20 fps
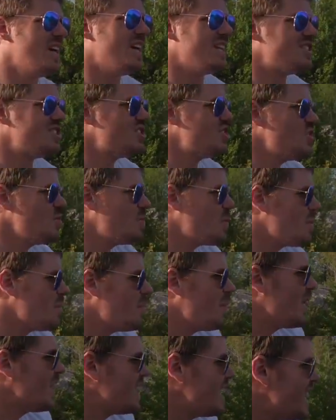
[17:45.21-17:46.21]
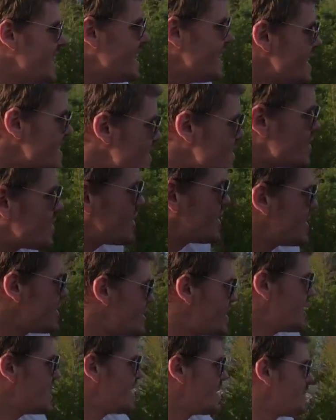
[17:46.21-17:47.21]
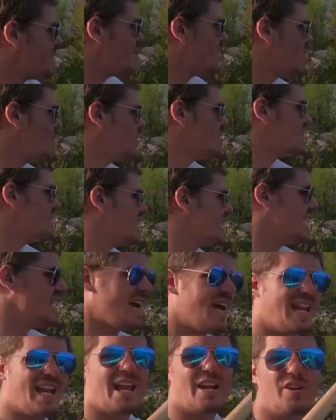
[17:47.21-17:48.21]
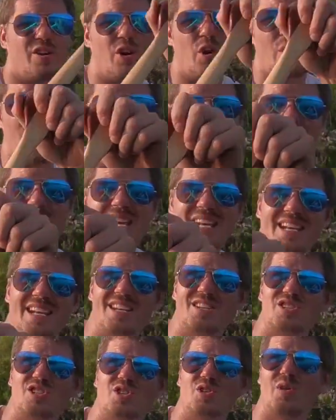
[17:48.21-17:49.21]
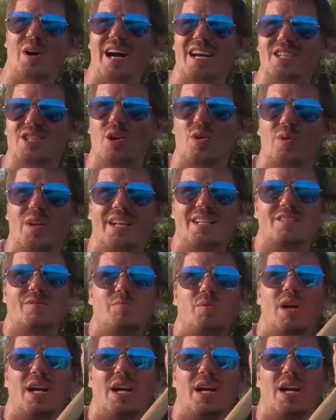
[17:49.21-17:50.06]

it's super buggy and he's just gonna sit in the boat, and I don't know what I'm getting into, I don't like to